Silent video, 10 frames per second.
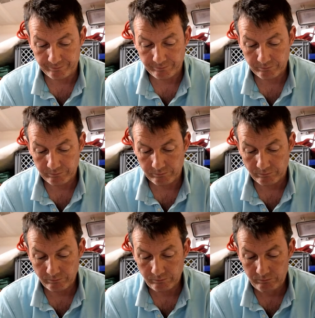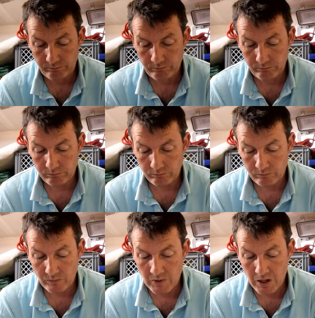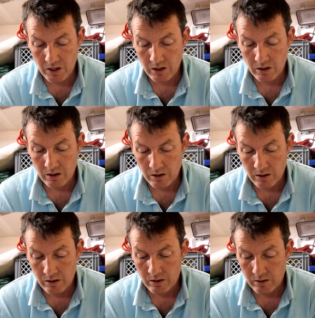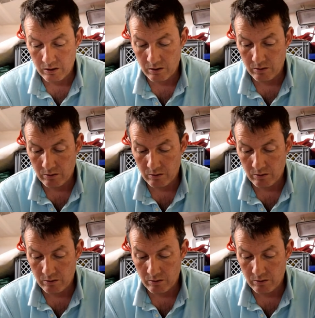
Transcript: (silence)